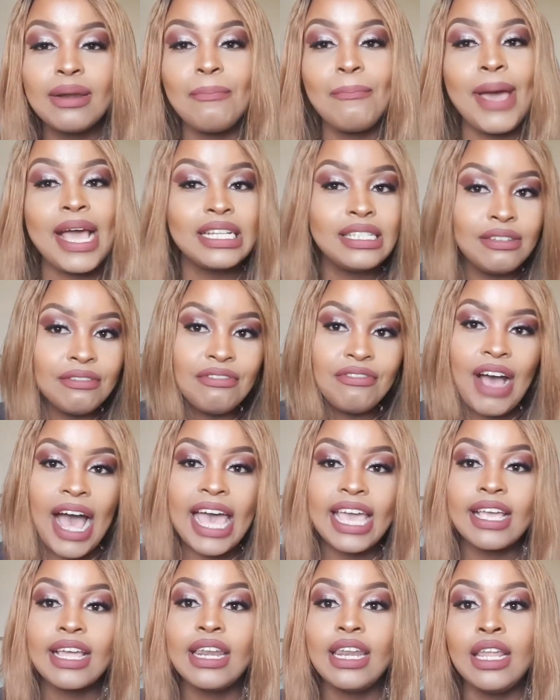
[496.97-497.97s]

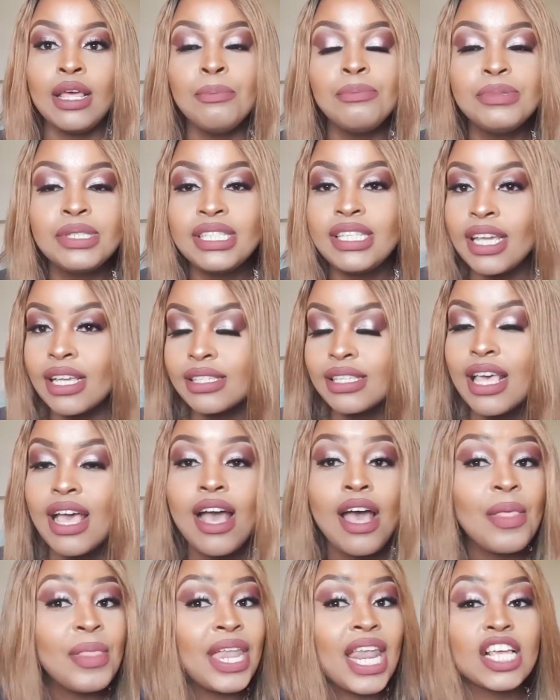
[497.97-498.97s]
mattifying lipsticks
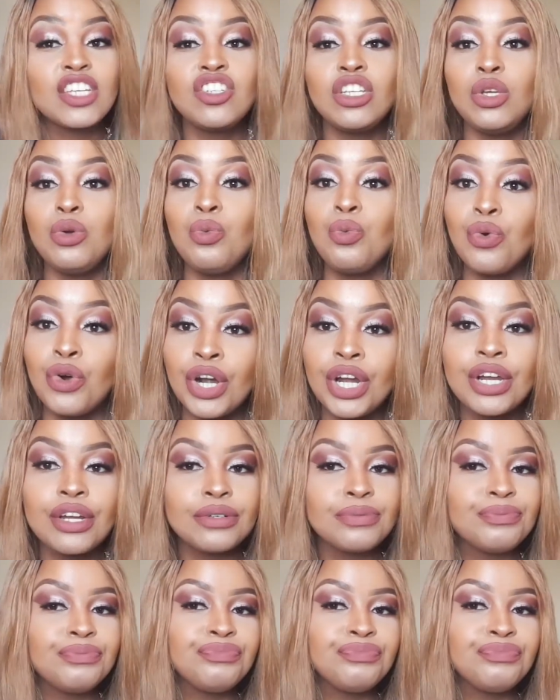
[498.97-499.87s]
that actually work,